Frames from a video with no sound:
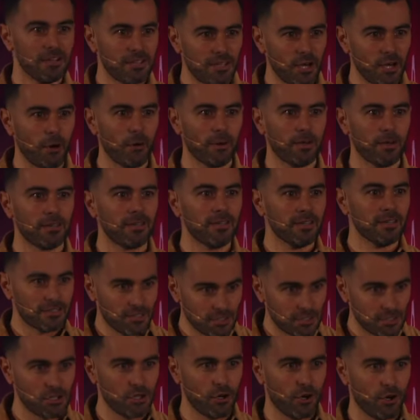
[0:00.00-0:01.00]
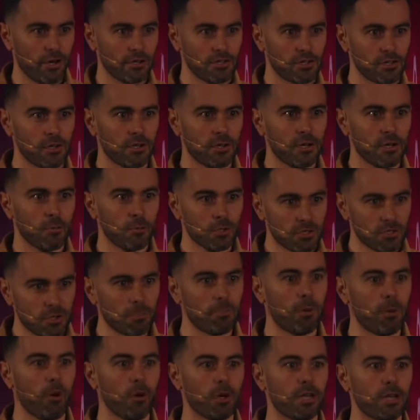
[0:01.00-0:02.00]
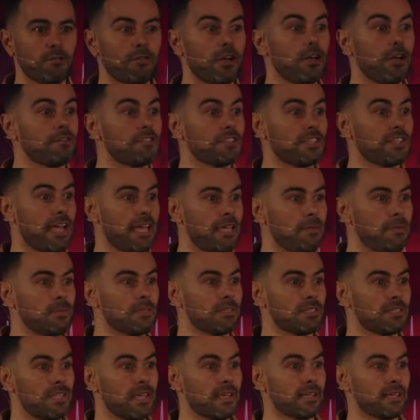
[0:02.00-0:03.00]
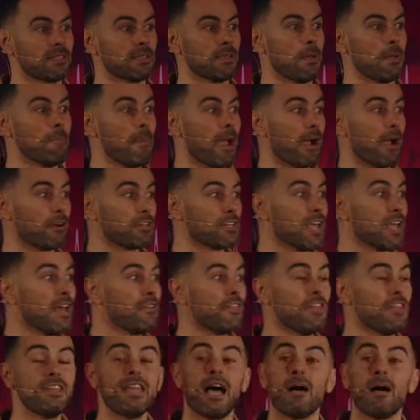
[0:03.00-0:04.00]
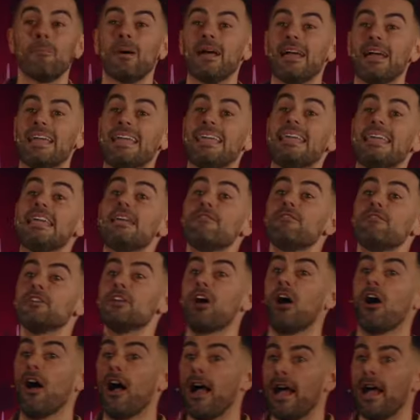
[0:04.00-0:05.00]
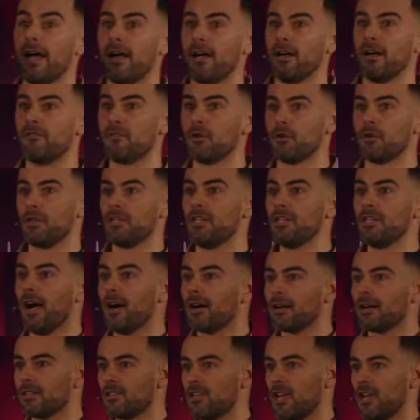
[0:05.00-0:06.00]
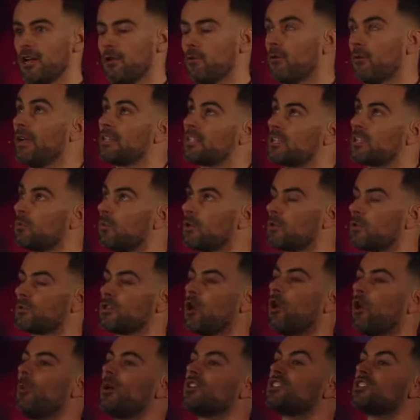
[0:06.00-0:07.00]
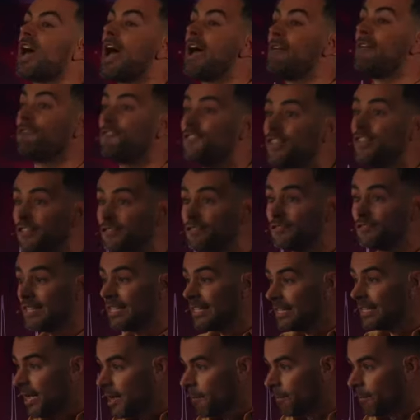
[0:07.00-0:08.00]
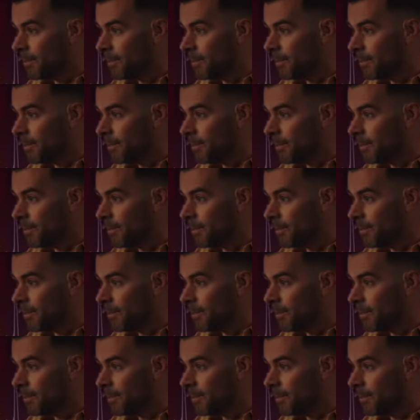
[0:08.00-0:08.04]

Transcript: going to church were supportive of same sex marriage. The number even higher if you're in the younger generation, which was almost 50%.